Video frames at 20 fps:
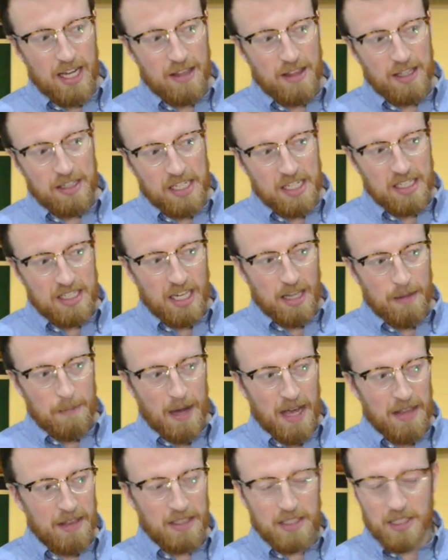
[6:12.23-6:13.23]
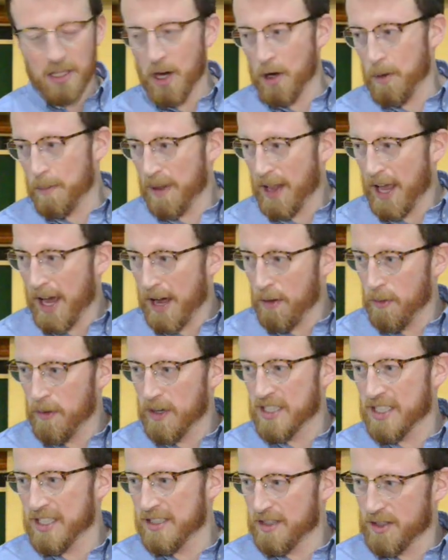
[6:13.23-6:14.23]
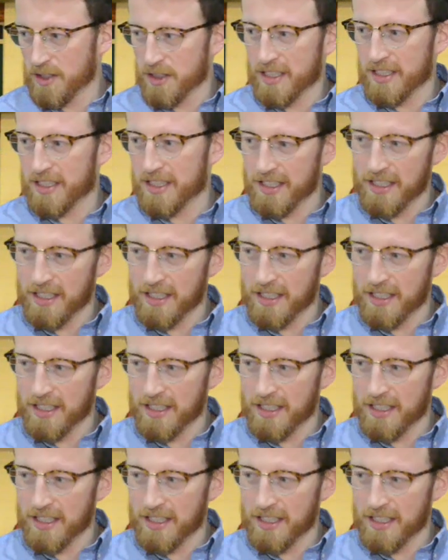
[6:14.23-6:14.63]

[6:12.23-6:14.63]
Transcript: in the detailing part, the snow plough, which is just,